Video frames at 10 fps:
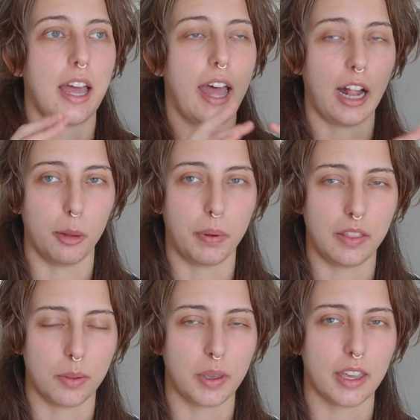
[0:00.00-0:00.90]
help
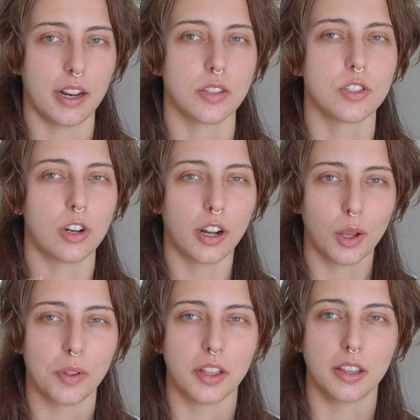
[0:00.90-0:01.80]
in the beginning,
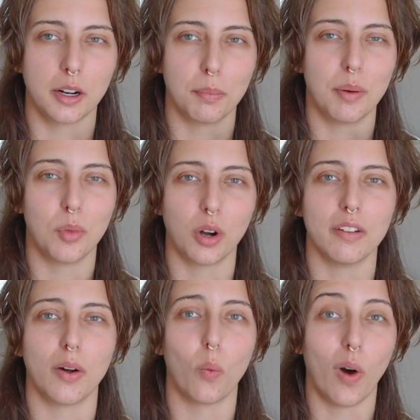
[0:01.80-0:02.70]
starting with a little bit more
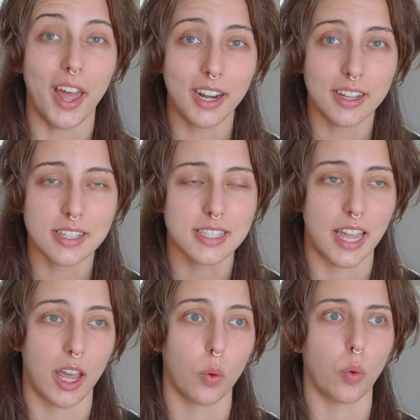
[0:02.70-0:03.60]
of a what,
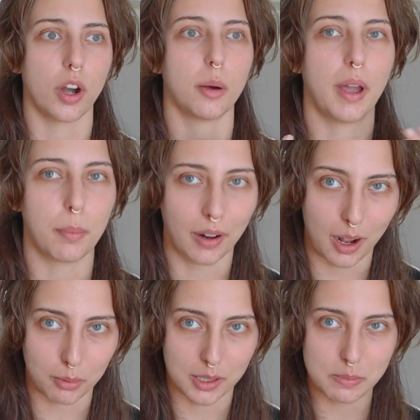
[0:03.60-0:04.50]
saying what are my
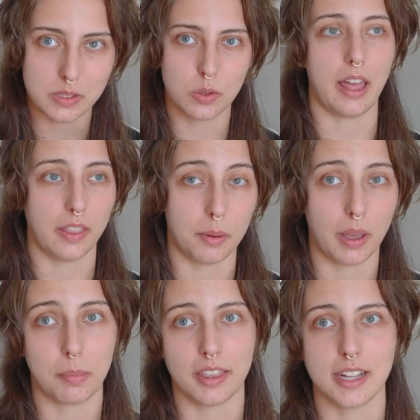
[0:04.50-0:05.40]
problems, and then
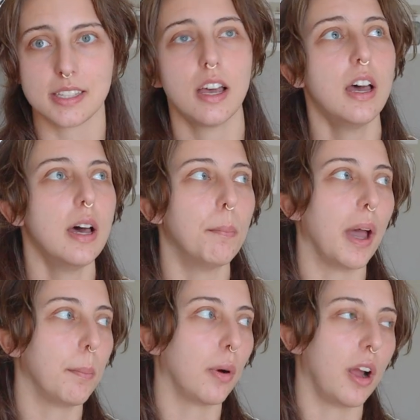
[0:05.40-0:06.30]
maybe that's
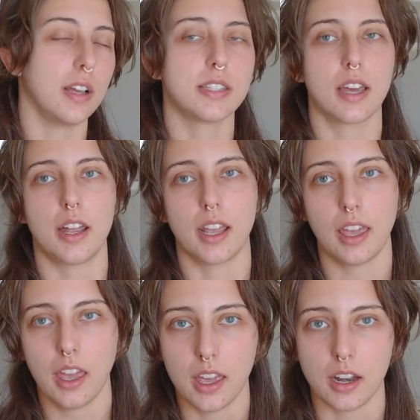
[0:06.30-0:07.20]
my bra is
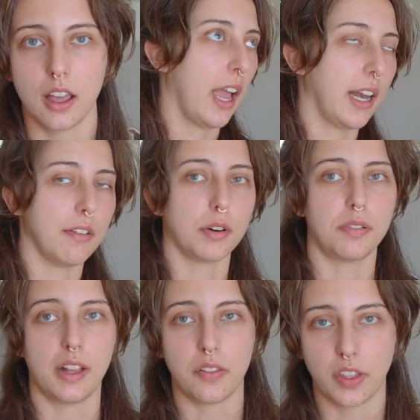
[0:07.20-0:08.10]
cutting in. I never
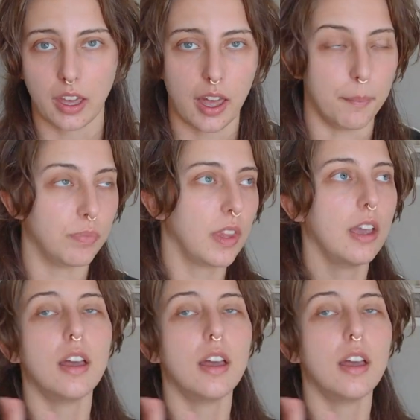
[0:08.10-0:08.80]
fill out the cup